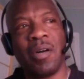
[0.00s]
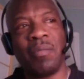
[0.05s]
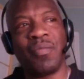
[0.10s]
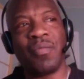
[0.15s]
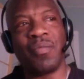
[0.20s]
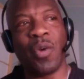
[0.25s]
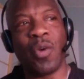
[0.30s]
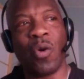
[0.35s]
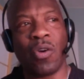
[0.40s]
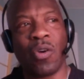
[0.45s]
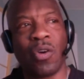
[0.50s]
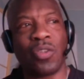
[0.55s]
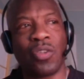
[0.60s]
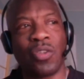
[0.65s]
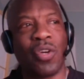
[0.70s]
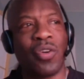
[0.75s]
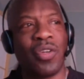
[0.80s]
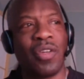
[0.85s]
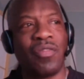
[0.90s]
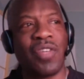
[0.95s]

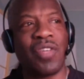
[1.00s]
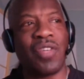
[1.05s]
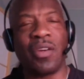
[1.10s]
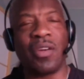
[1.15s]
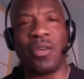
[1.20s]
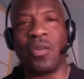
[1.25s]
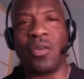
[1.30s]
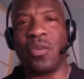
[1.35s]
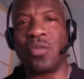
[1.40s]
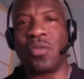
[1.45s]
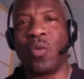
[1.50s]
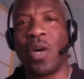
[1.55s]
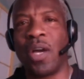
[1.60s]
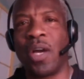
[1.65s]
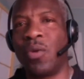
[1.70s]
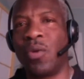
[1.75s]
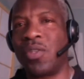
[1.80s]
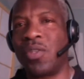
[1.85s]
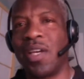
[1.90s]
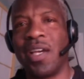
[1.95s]
Alternative Tentacles. Why
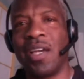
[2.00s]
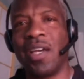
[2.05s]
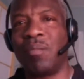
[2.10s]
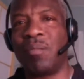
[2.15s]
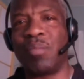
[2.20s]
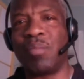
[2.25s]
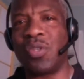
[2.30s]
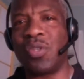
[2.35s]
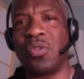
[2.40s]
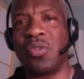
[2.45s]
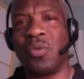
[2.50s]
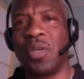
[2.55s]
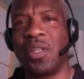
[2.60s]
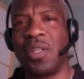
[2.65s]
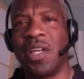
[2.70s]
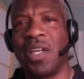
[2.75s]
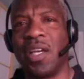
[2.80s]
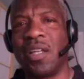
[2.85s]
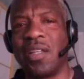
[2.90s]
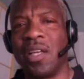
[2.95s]
was I pursuing
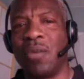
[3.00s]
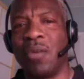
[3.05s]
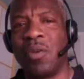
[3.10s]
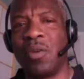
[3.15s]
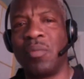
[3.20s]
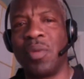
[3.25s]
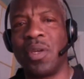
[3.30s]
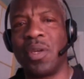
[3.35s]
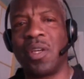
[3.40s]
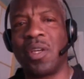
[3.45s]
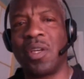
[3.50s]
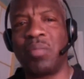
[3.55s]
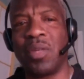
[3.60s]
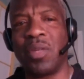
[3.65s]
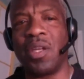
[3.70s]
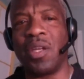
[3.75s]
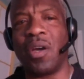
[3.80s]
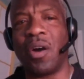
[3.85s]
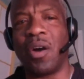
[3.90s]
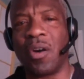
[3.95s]
that? That would have been a
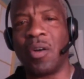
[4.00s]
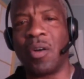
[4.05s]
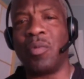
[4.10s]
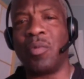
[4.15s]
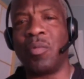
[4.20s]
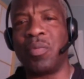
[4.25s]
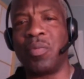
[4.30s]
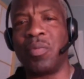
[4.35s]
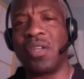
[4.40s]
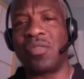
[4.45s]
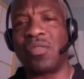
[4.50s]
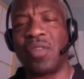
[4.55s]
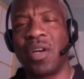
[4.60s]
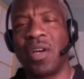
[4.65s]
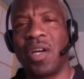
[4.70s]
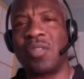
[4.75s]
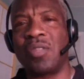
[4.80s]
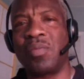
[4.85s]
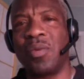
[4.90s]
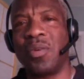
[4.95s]
completely horrible place for
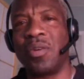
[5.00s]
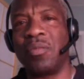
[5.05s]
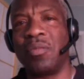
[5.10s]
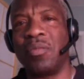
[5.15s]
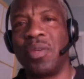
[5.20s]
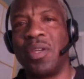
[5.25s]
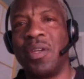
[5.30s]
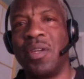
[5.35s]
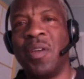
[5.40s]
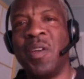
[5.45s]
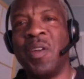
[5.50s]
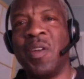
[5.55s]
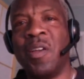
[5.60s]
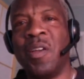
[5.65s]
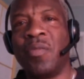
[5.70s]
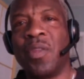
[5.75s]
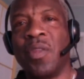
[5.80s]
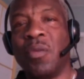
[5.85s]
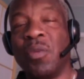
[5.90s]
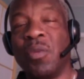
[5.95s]
Oxbow to be,
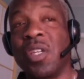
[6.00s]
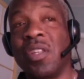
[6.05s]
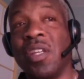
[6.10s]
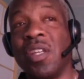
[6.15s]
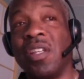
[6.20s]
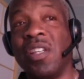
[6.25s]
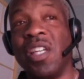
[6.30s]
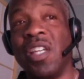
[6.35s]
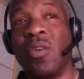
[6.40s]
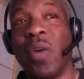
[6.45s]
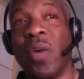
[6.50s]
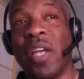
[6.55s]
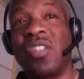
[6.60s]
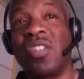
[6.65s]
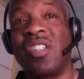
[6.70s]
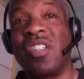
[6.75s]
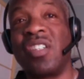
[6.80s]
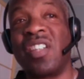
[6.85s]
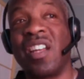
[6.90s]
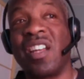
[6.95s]
which I think Niko actually
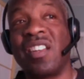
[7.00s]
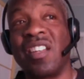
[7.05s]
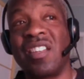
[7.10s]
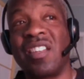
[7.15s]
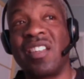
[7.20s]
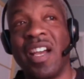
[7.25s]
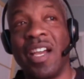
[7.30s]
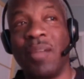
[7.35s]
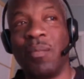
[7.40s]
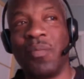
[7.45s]
said at the time.